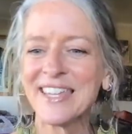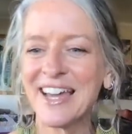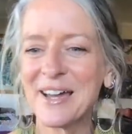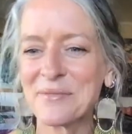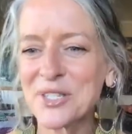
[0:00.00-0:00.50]

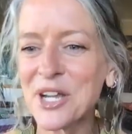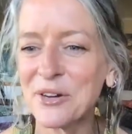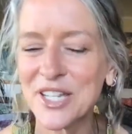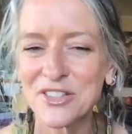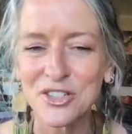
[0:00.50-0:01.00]
Um, so
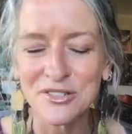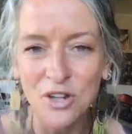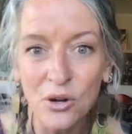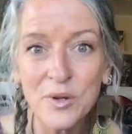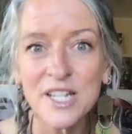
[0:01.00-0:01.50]
it's
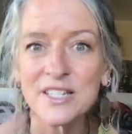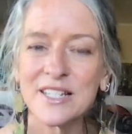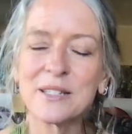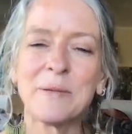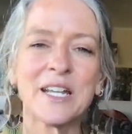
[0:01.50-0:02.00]
always
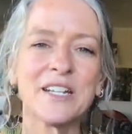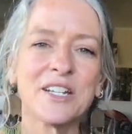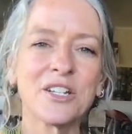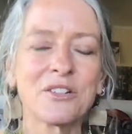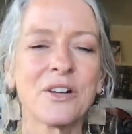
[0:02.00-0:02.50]
expanding
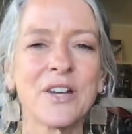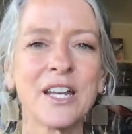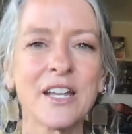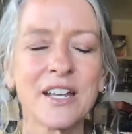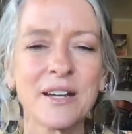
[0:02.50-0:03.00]
and
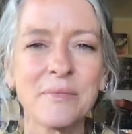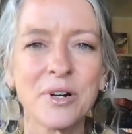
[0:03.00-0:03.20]
growing and i'm